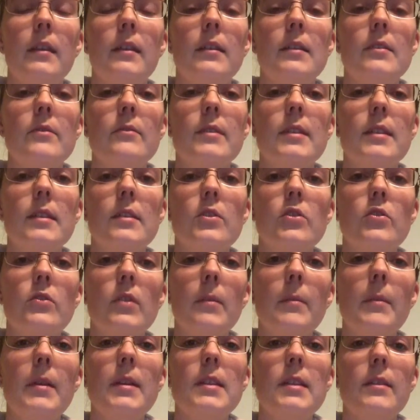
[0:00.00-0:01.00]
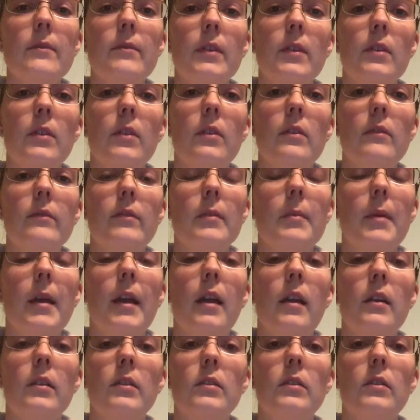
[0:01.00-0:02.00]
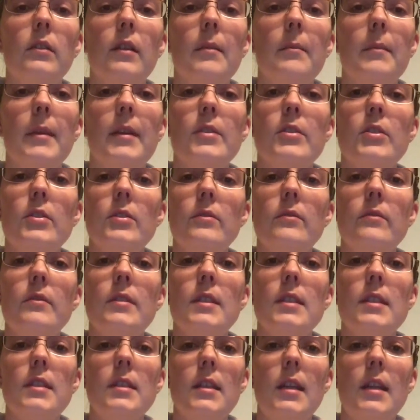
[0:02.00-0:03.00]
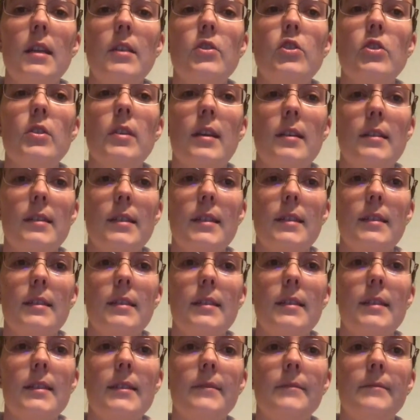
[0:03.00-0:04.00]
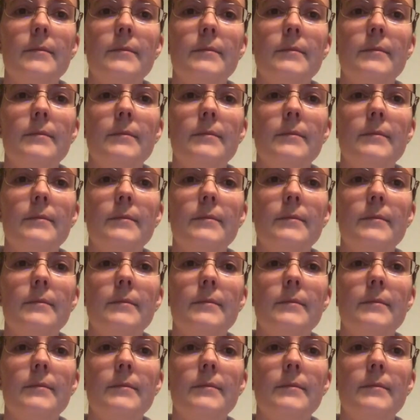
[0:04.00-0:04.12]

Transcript: This was extremely difficult for my uncle and my 2 teenage cousins.